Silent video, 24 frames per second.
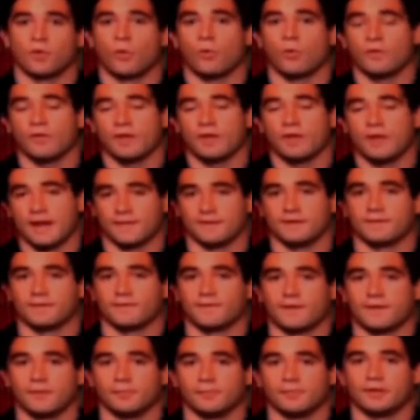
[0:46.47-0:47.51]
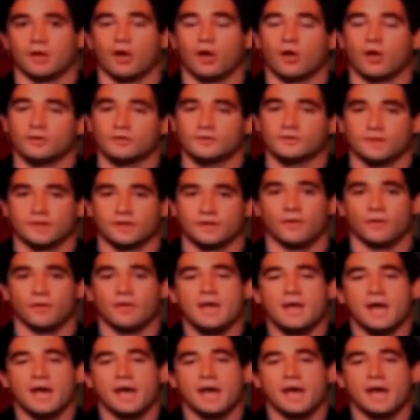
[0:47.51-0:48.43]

or the Anthony family. Also,